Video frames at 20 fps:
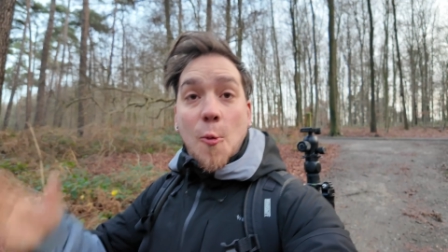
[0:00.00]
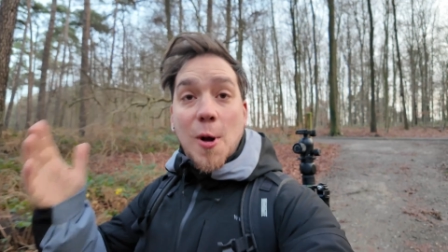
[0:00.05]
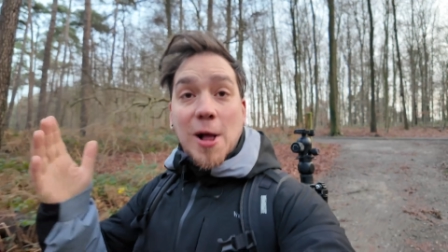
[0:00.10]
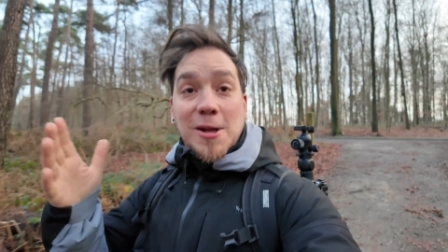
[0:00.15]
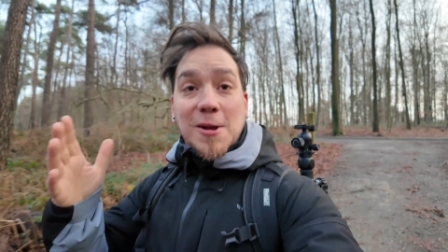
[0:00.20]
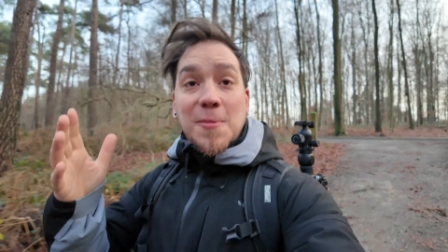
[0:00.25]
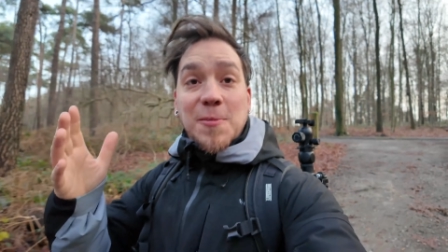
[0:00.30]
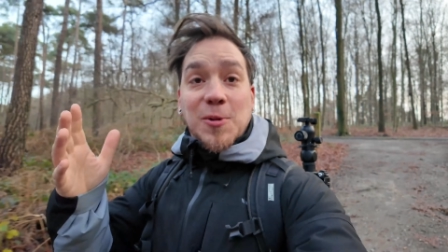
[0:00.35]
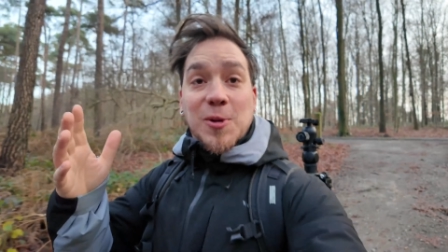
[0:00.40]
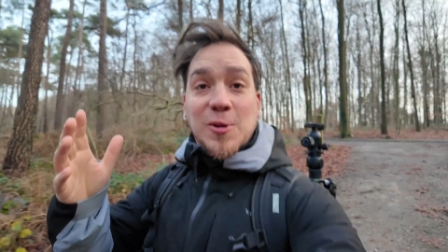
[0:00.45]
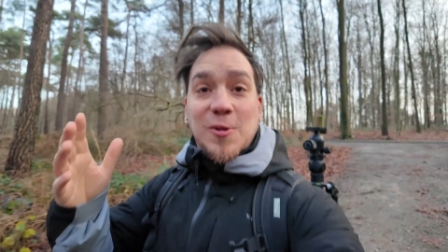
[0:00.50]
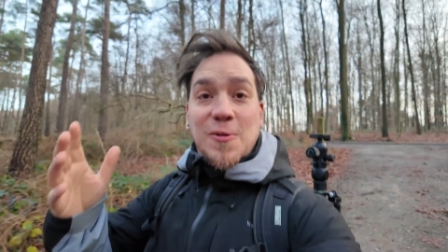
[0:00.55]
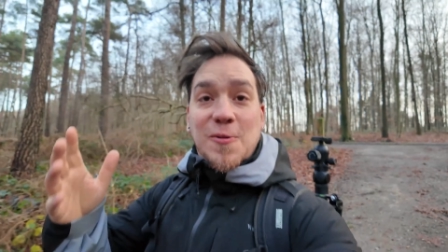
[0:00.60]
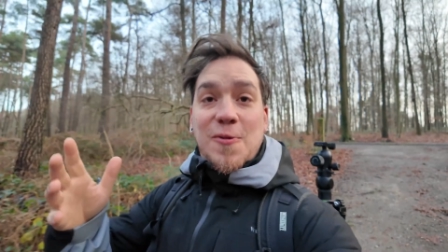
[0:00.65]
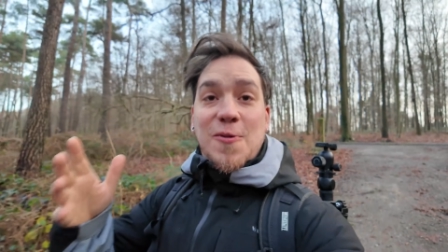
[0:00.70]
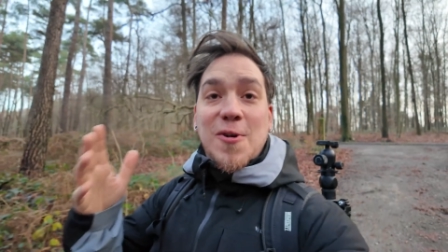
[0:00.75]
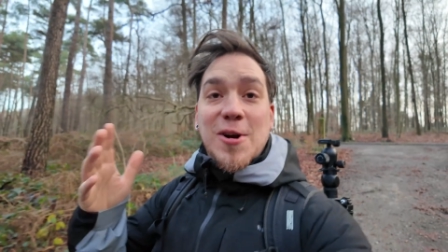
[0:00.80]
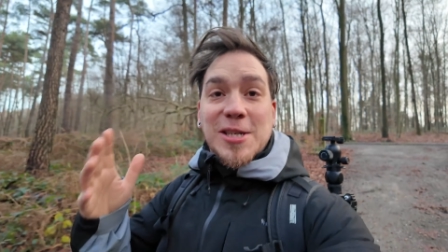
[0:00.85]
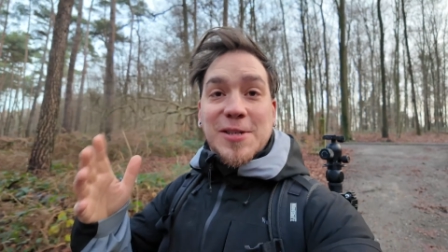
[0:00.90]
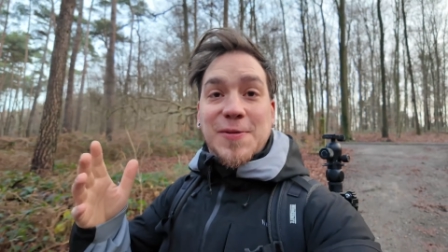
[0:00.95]
Welcome to the
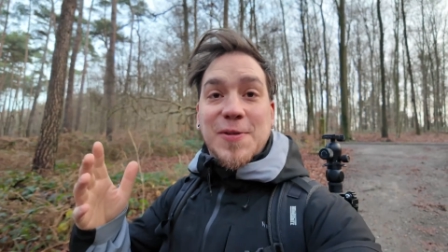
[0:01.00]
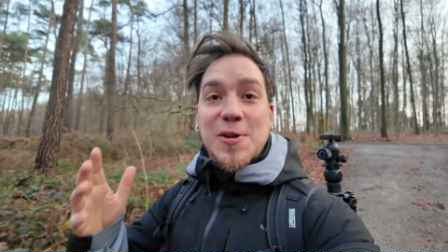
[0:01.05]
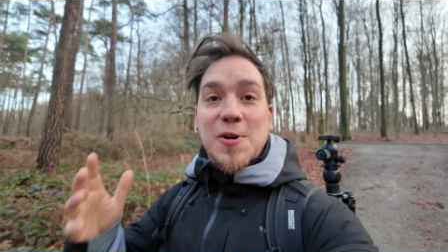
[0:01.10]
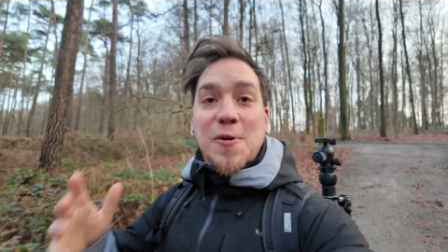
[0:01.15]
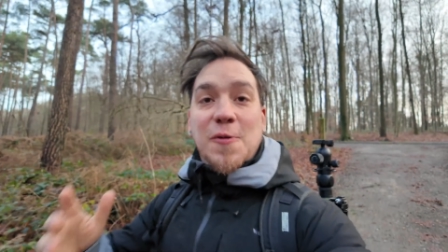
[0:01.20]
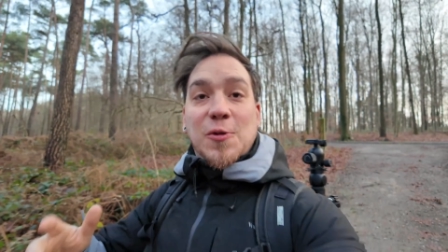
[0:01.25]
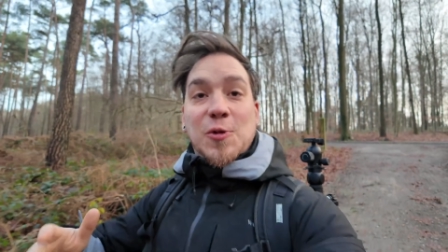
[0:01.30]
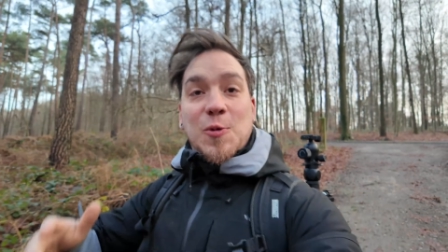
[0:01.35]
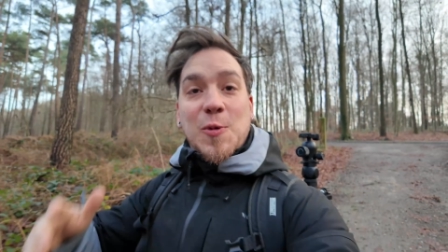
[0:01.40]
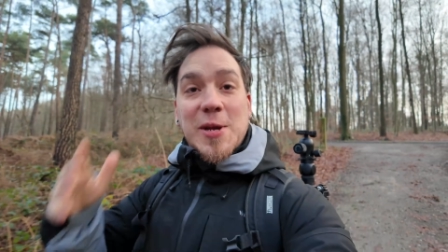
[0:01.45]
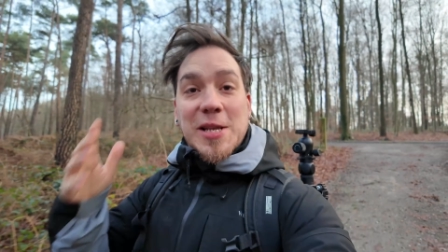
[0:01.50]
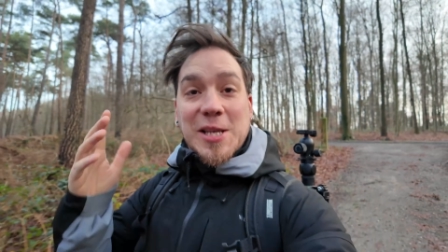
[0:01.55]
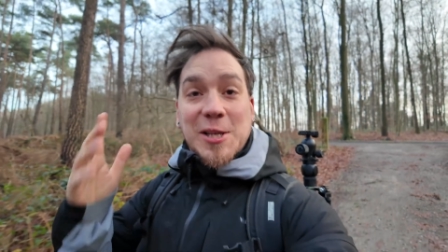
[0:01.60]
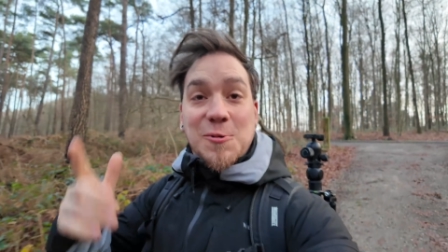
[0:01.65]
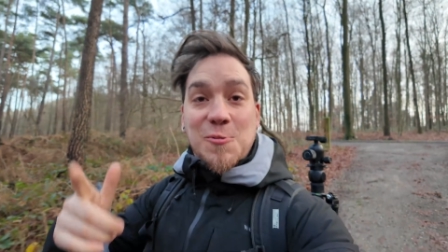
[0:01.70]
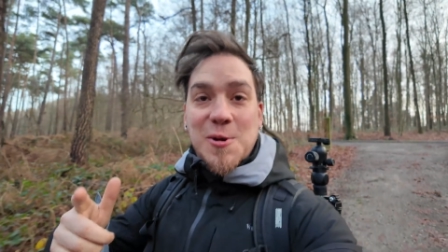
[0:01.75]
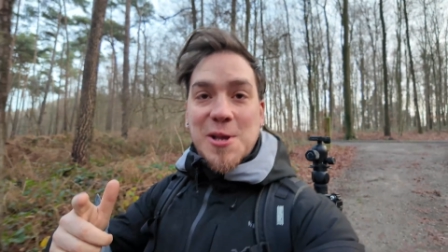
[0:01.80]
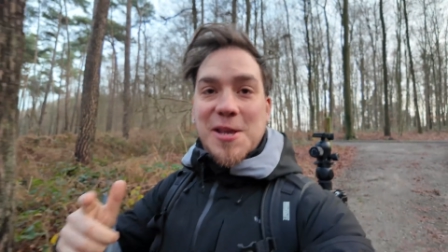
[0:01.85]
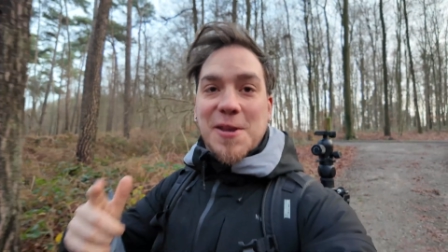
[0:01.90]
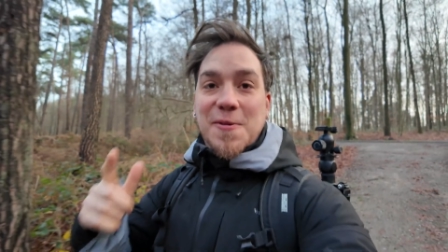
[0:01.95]
first video of
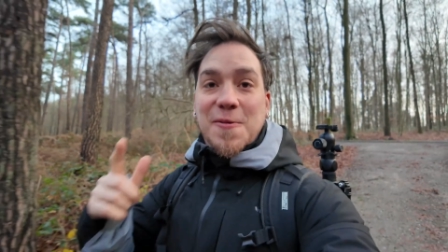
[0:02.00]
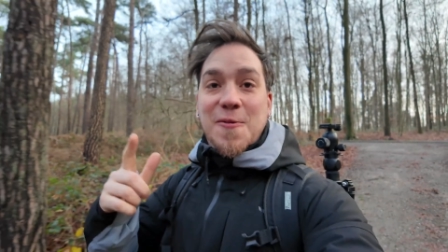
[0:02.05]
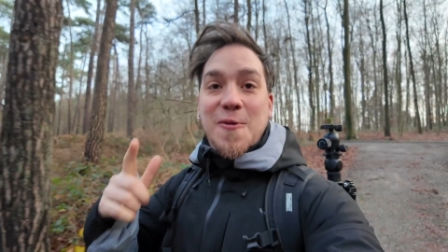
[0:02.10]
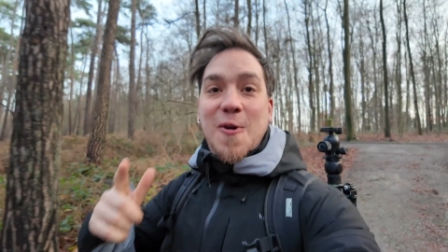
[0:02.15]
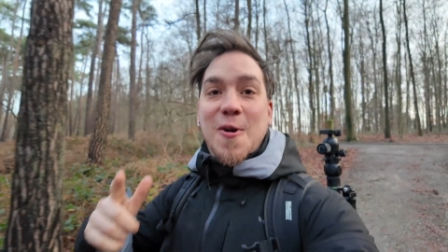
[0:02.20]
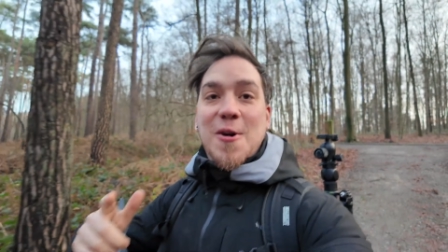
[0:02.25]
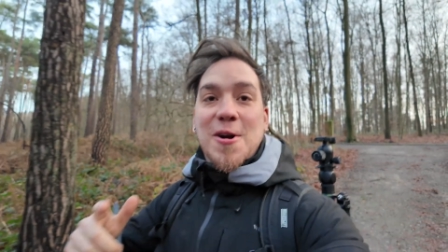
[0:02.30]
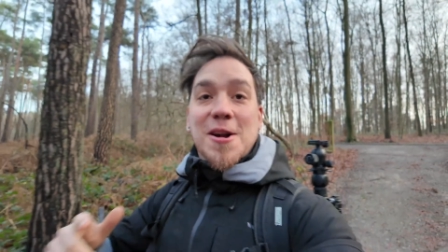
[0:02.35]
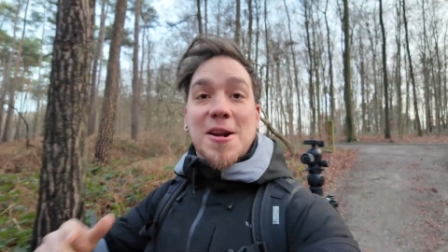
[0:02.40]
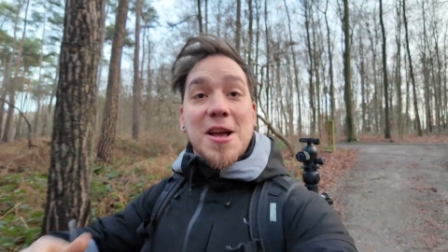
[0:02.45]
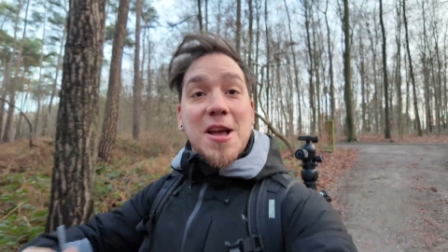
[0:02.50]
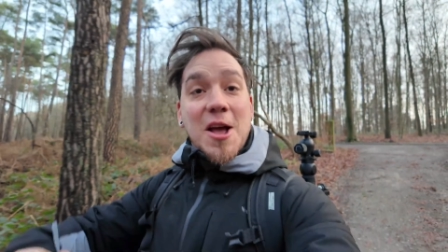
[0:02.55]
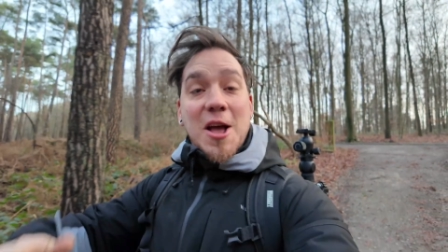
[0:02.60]
2024.